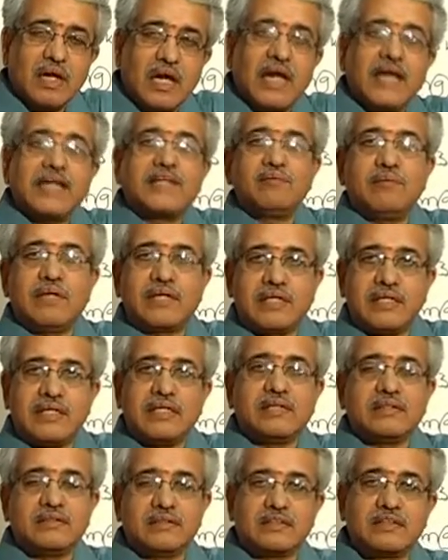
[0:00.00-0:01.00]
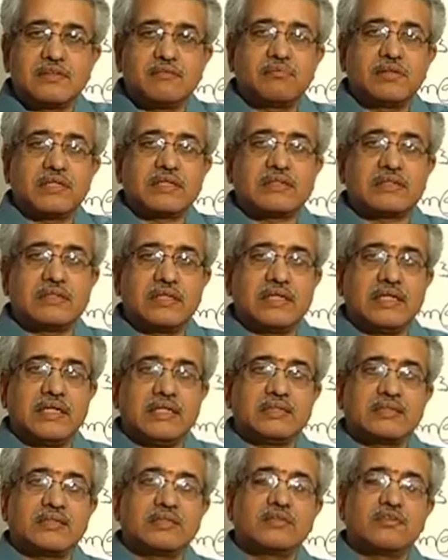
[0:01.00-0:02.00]
Ultimately, the simplest thing
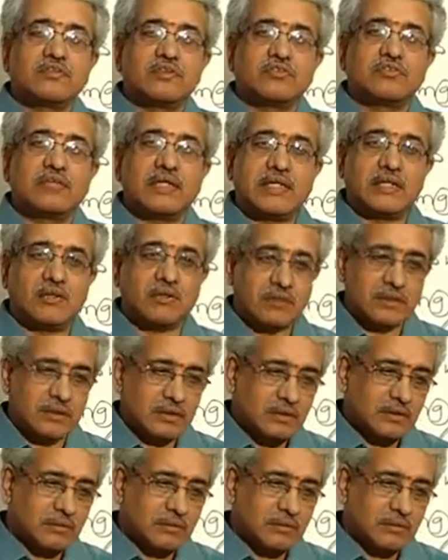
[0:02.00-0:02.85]
is find out